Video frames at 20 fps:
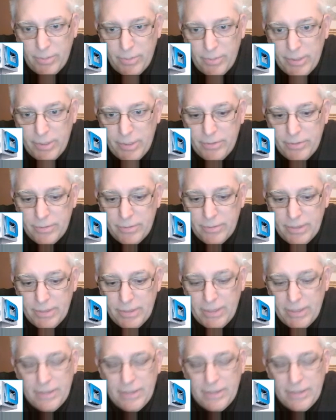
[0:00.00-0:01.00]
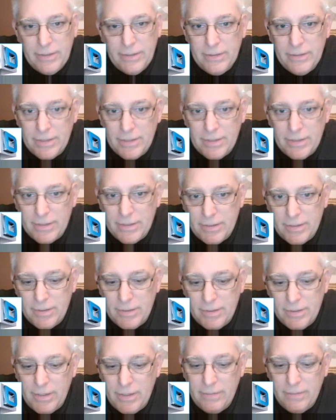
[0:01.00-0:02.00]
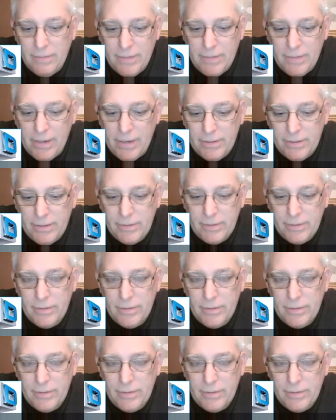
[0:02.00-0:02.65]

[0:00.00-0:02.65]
doing tonight? This is Steve Dallas,